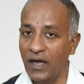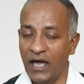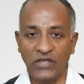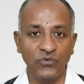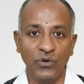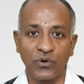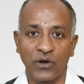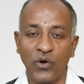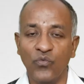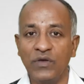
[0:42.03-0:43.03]
As we look
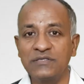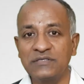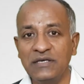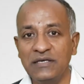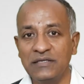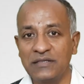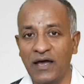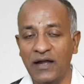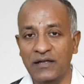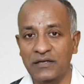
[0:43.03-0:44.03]
around, we see
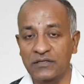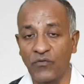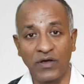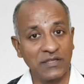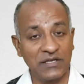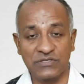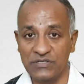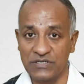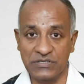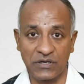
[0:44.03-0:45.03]
that the weather is
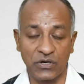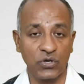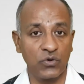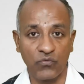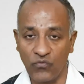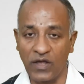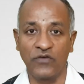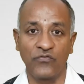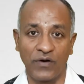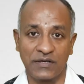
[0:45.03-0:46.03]
changing very
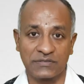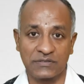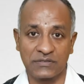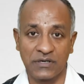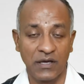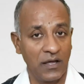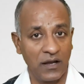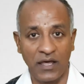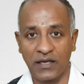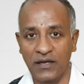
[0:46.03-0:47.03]
fast.
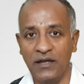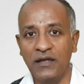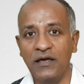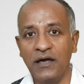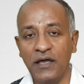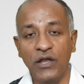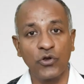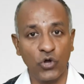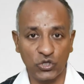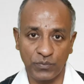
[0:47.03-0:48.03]
Like in India, in
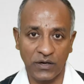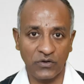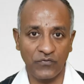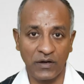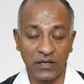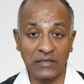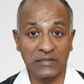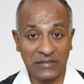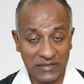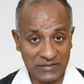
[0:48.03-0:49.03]
north part of India,
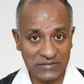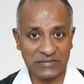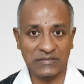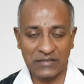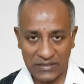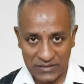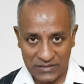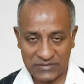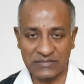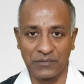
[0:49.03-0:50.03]
in
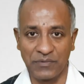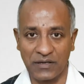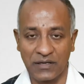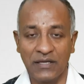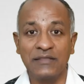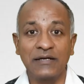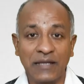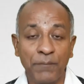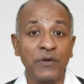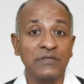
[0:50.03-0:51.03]
this summer, the
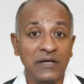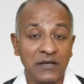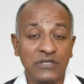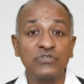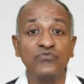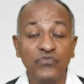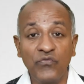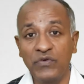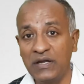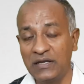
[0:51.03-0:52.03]
temperature touched
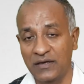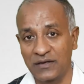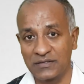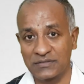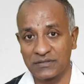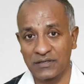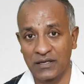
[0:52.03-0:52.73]
50 degrees.